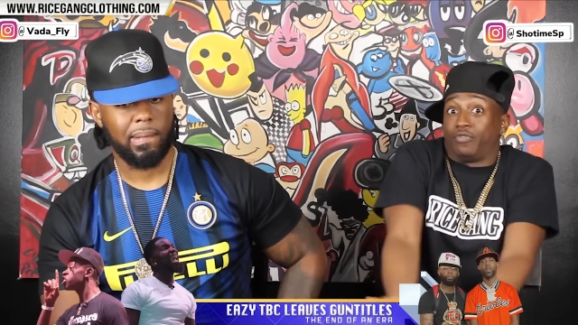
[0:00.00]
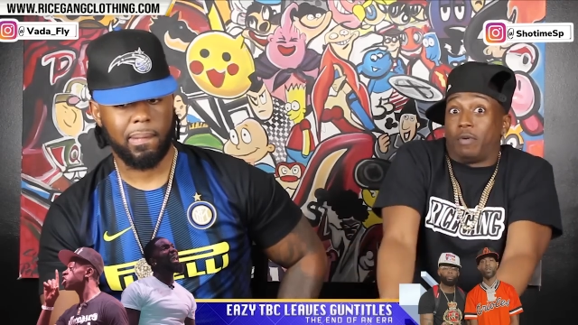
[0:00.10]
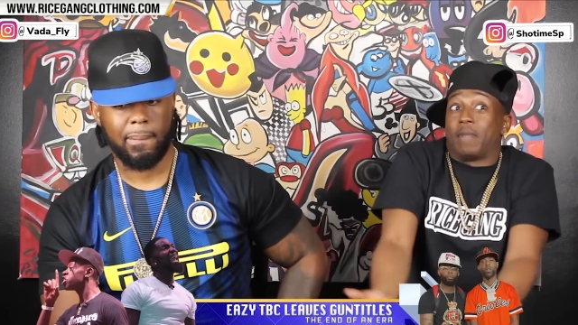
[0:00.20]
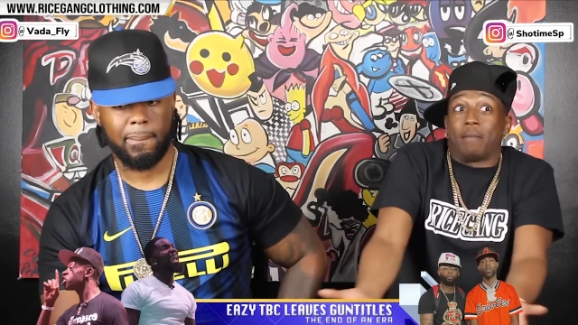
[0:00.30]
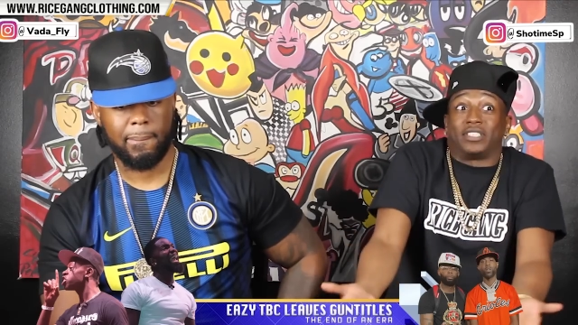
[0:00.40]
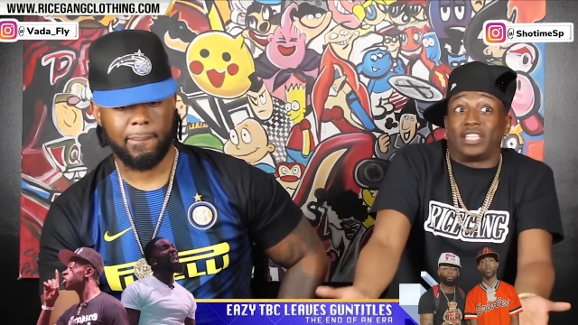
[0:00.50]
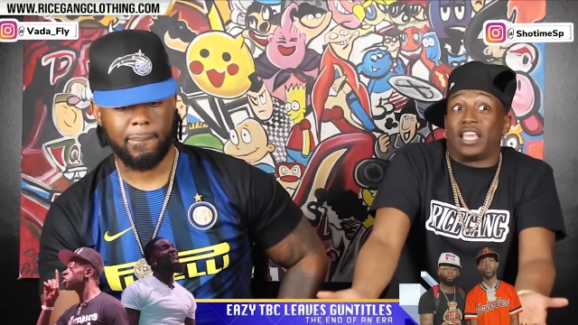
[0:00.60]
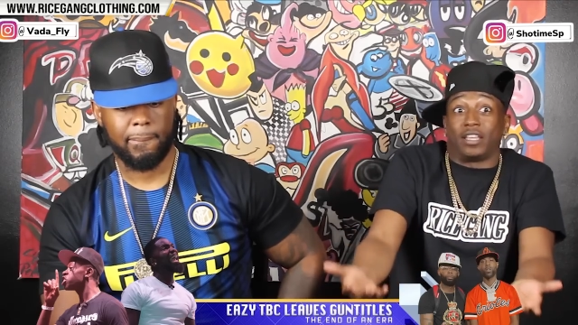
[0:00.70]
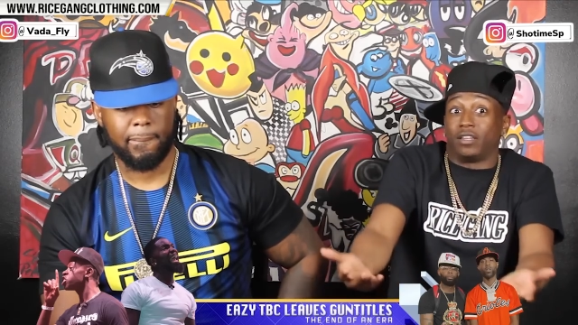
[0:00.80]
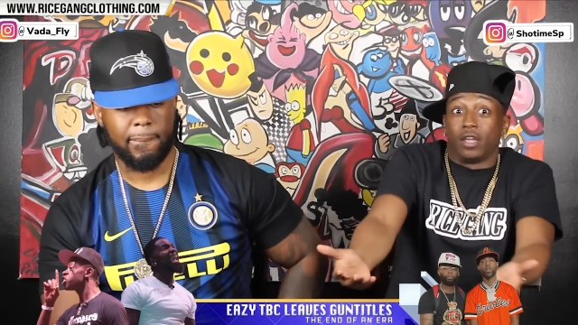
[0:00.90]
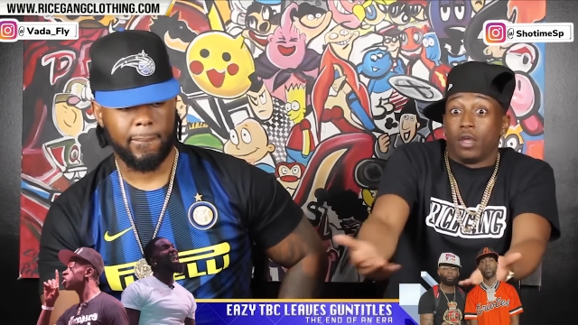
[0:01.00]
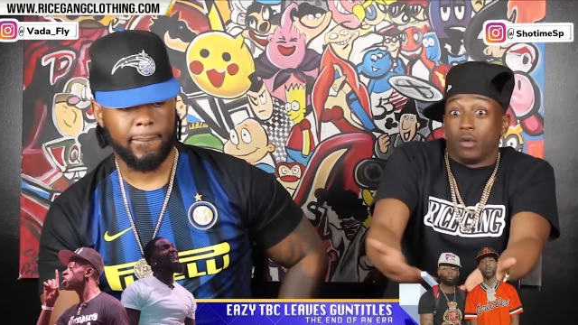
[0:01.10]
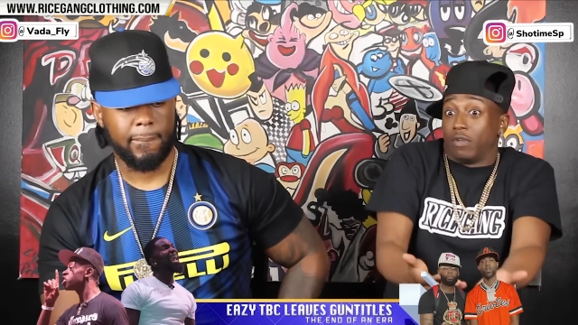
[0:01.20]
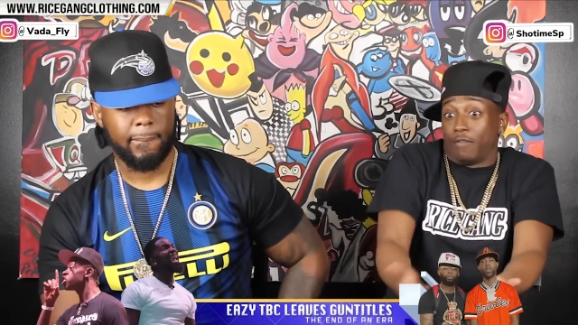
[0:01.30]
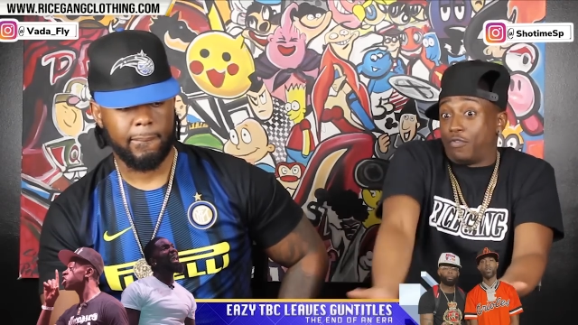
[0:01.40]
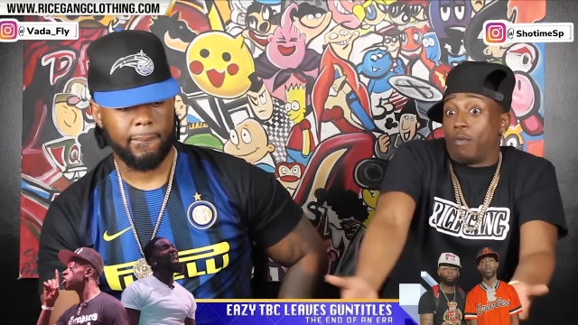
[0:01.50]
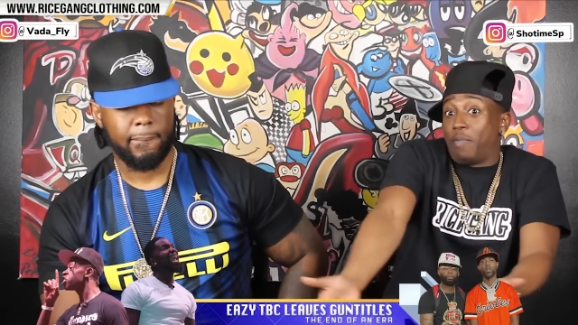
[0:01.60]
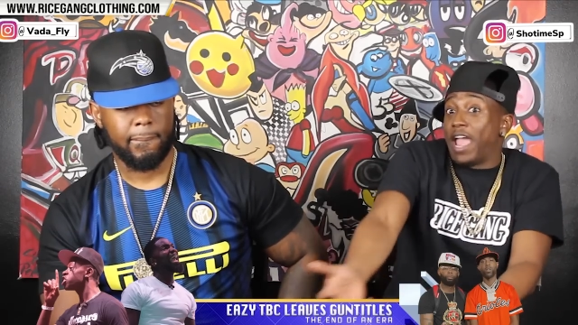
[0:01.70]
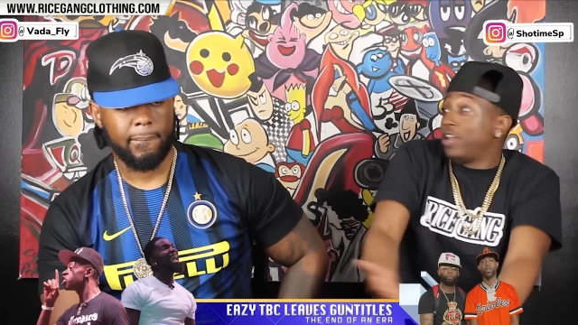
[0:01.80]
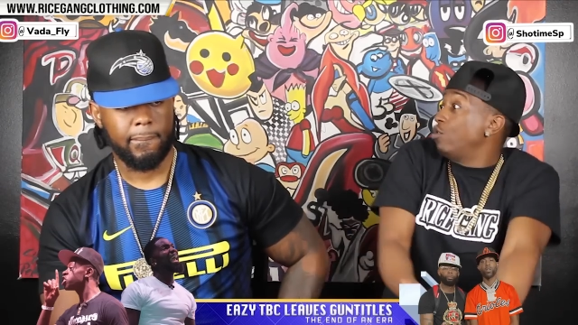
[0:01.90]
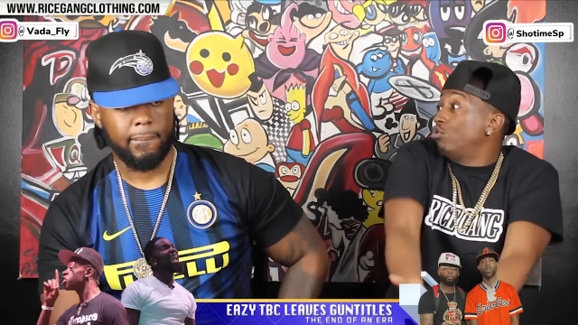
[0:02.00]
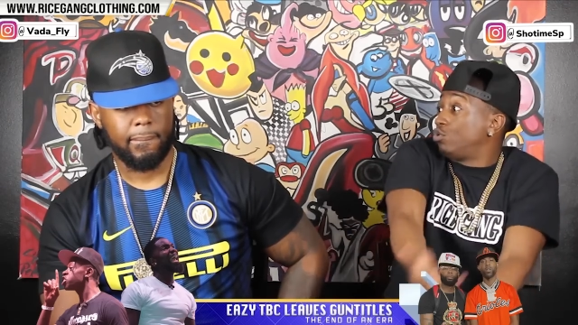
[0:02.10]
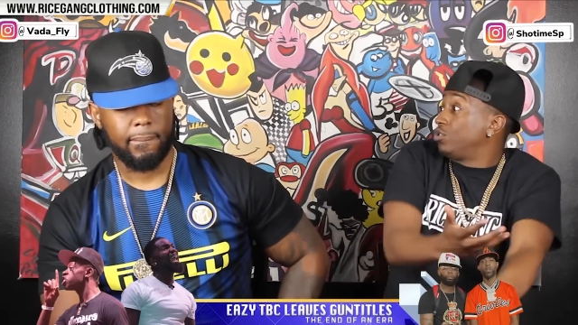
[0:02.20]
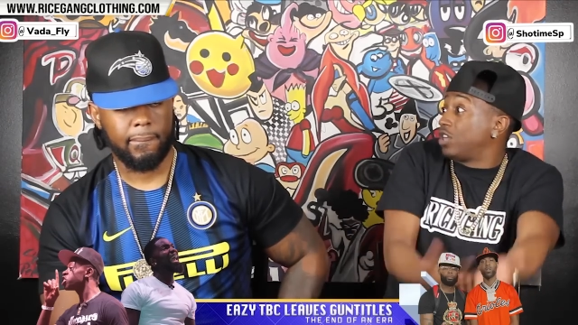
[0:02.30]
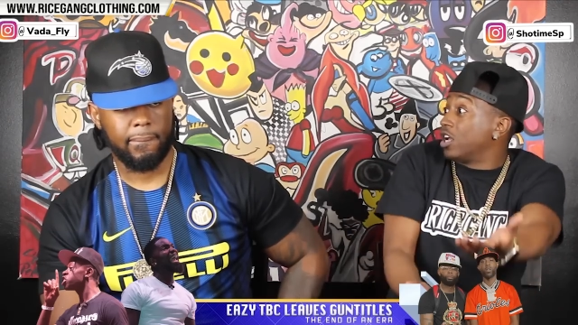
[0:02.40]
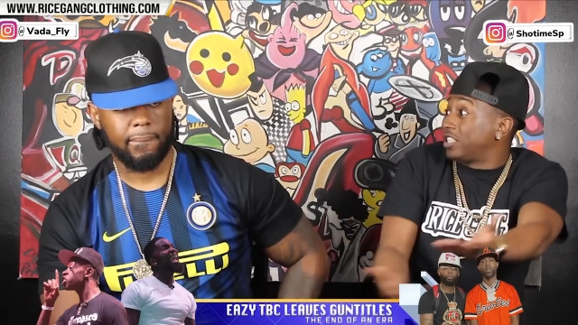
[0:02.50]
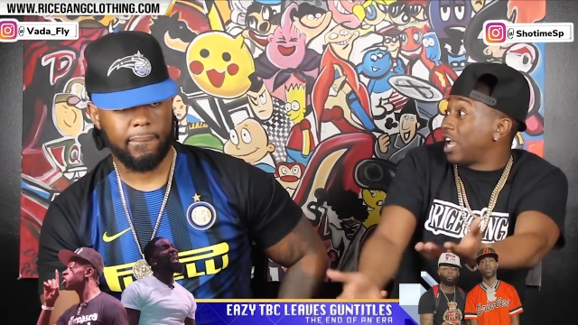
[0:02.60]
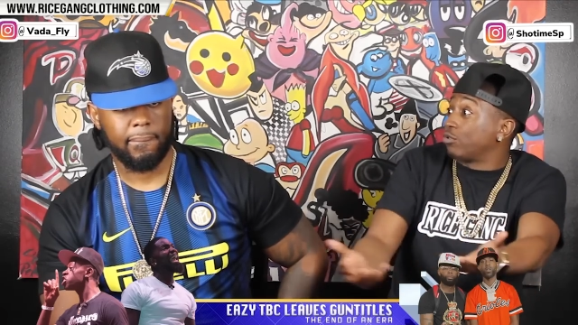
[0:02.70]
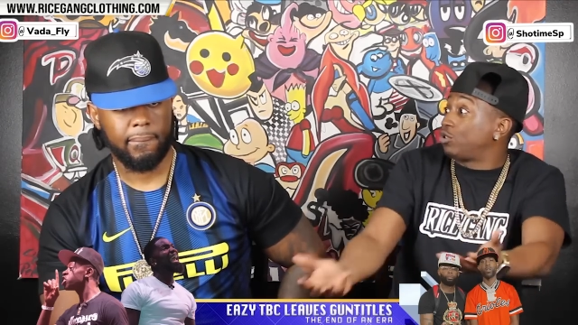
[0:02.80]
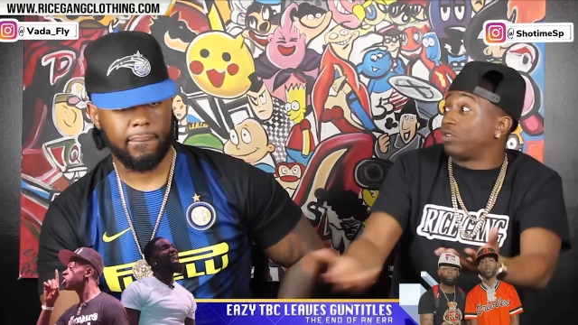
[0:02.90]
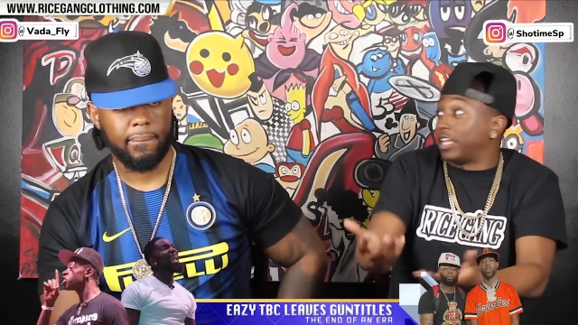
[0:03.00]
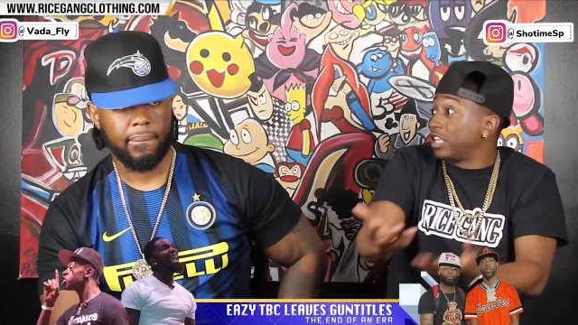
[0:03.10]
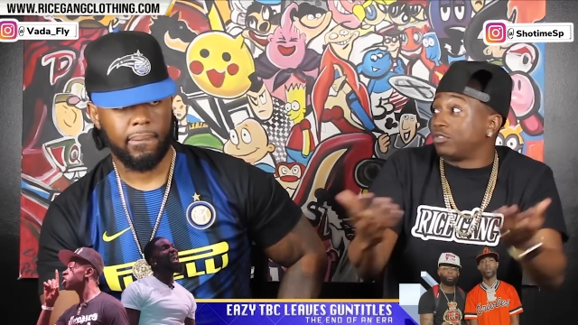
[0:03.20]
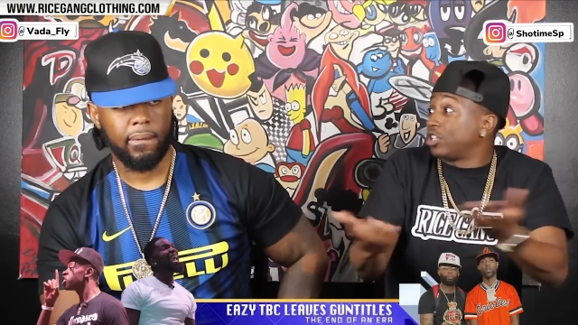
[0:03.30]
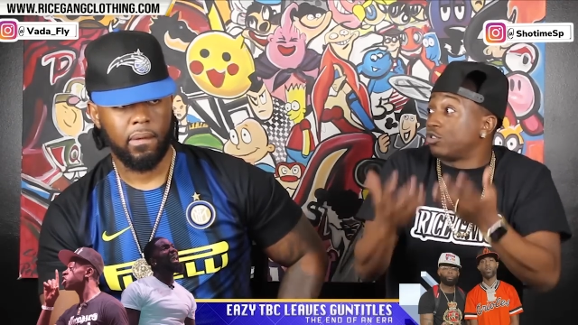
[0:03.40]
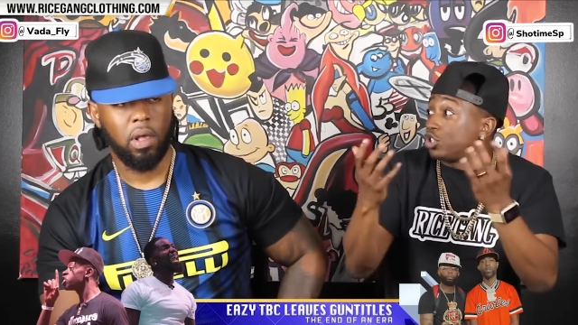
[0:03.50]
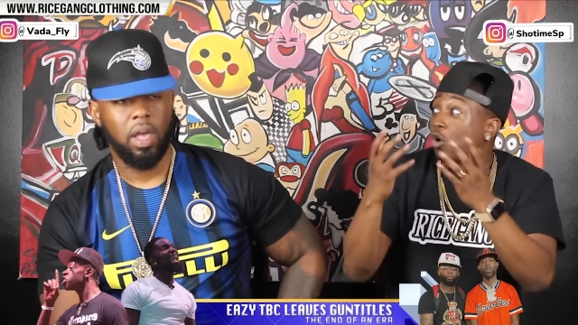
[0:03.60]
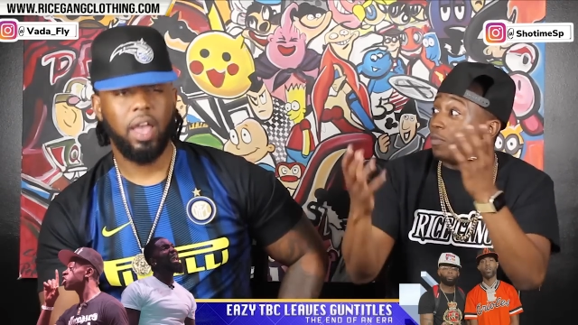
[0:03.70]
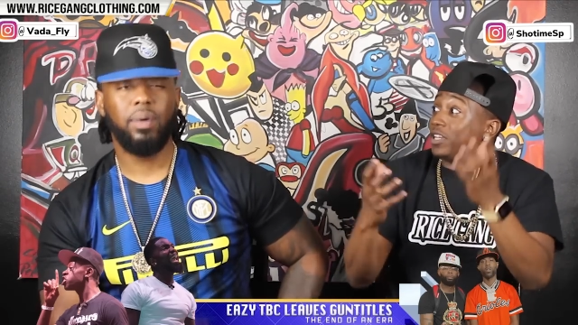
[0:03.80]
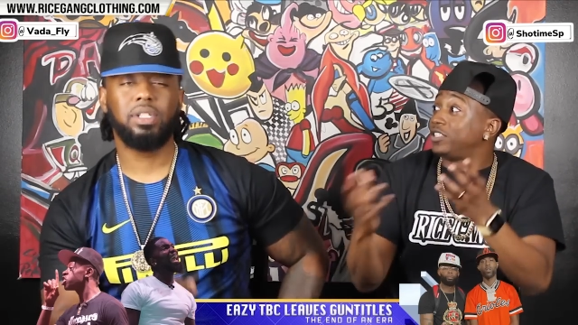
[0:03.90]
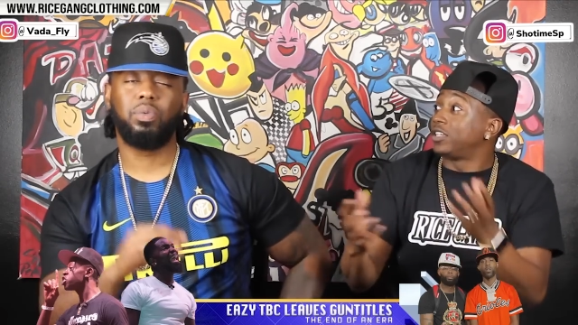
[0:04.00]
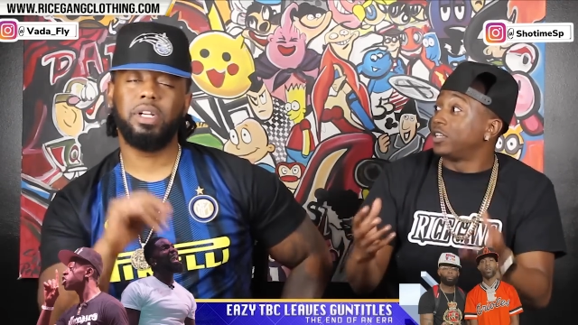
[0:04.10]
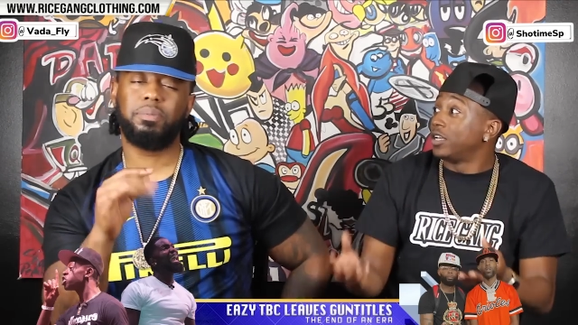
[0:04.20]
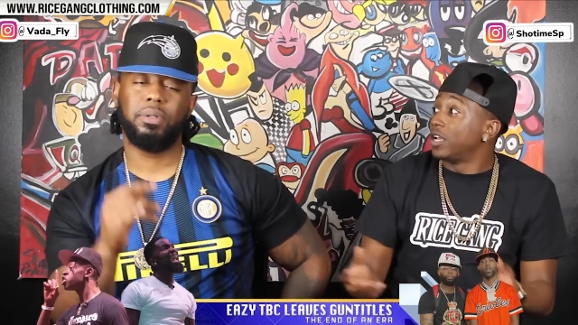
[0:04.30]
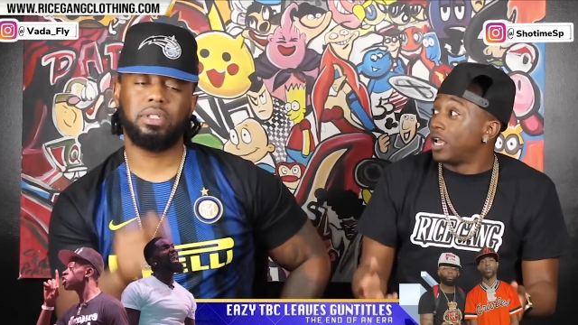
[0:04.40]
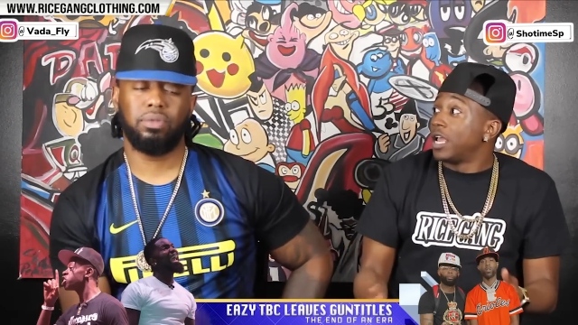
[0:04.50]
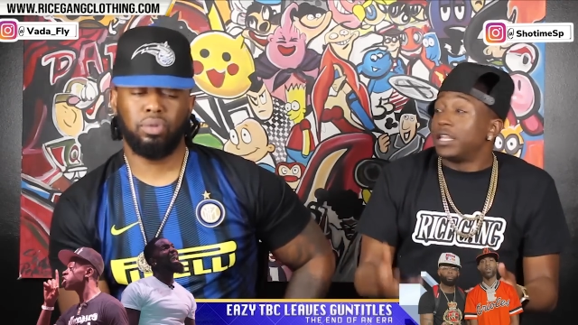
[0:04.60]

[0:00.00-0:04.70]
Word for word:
Speaker 1: If I'm not mistaken, I thought Bad News was gun titles too. Like there, there's so many. It was whispers and